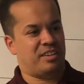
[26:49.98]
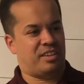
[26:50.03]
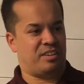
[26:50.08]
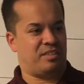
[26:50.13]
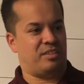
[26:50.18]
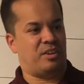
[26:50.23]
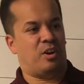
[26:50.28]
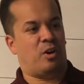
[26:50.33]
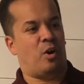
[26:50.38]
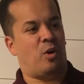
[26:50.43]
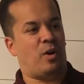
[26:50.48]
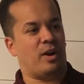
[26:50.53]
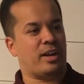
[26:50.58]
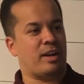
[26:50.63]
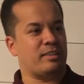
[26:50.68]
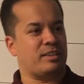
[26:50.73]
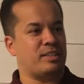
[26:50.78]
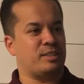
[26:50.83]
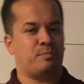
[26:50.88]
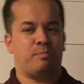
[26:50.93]
you know, oh, I
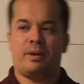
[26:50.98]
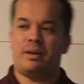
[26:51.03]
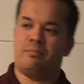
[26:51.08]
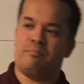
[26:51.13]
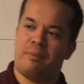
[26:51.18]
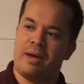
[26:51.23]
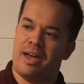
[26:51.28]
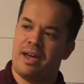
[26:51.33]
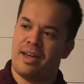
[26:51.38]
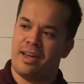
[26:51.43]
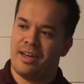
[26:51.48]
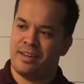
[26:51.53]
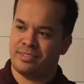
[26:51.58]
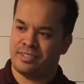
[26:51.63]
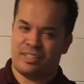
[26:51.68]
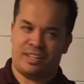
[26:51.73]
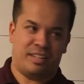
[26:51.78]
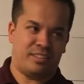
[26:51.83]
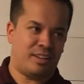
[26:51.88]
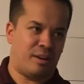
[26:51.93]
got these big bags,
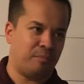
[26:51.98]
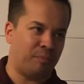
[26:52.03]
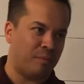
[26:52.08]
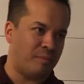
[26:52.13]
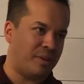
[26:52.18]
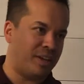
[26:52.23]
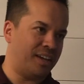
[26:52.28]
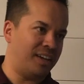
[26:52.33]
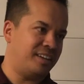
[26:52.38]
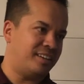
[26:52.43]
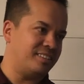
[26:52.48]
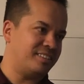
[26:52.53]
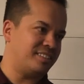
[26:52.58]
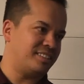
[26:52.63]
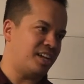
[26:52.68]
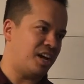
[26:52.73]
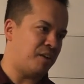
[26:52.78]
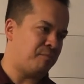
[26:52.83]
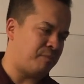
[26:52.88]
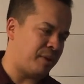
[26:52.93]
and they dump them in and
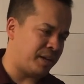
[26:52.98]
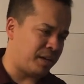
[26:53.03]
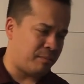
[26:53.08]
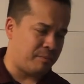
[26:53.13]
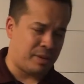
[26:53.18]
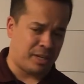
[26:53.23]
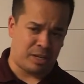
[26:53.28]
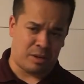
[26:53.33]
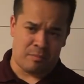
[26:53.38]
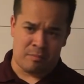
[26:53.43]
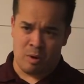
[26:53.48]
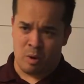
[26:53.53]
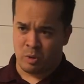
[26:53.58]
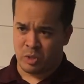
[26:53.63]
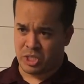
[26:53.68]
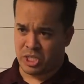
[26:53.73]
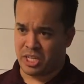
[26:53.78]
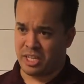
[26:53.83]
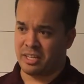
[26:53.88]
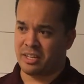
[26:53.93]
stuff, making a big
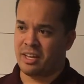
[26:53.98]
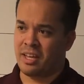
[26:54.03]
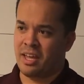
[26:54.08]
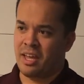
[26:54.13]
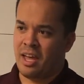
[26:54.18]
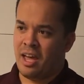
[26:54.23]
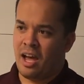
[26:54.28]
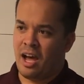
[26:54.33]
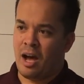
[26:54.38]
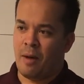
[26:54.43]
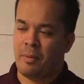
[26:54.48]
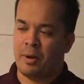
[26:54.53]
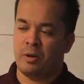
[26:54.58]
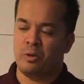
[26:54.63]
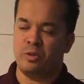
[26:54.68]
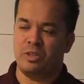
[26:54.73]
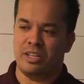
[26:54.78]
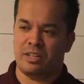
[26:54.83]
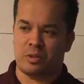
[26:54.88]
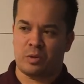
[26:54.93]
commotion. Uh, but who
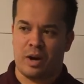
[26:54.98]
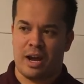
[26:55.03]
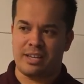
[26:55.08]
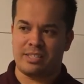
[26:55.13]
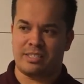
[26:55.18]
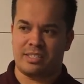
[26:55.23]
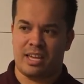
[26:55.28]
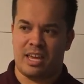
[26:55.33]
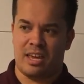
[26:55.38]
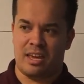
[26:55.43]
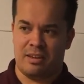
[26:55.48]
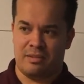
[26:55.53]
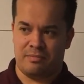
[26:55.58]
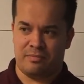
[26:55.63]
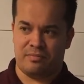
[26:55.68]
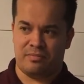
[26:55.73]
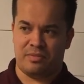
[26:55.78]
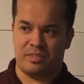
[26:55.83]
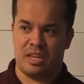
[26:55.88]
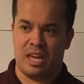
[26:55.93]
did Christ say
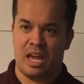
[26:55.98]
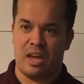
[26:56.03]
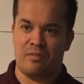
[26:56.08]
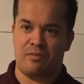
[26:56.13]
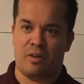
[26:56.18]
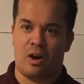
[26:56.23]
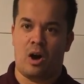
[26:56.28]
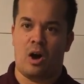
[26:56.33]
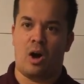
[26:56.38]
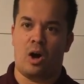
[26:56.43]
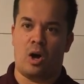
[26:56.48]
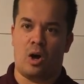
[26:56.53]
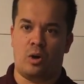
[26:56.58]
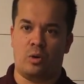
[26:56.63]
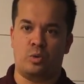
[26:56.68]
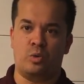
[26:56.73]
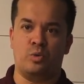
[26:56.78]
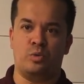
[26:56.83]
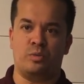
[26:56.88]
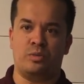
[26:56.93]
gave all?
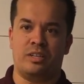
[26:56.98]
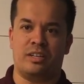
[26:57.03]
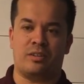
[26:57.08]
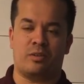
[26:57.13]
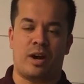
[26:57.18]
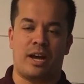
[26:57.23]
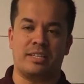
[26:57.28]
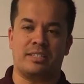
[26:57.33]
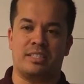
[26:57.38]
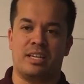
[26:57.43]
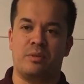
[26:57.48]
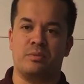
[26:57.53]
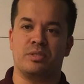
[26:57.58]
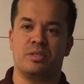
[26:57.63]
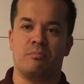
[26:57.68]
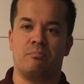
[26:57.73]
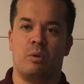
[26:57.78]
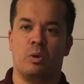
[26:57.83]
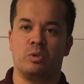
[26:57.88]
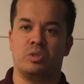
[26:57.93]
Who did Christ say was the
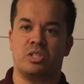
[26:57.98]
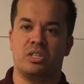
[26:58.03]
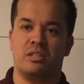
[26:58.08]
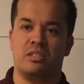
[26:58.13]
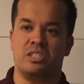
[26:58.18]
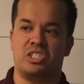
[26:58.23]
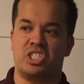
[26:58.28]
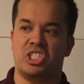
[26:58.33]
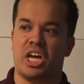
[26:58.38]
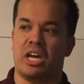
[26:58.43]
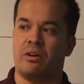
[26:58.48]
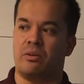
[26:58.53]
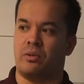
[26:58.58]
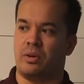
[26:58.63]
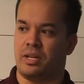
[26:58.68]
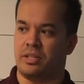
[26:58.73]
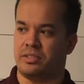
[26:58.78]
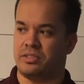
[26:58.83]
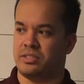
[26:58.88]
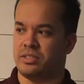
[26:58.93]
most
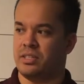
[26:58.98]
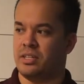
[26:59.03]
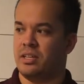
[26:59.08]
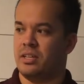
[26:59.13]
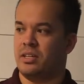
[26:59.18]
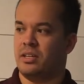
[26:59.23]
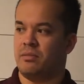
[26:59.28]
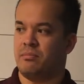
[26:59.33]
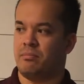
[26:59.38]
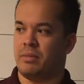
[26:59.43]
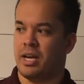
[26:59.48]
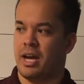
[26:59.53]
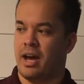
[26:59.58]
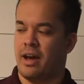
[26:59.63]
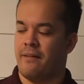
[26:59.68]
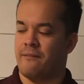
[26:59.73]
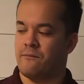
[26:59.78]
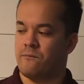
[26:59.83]
generous? Makai.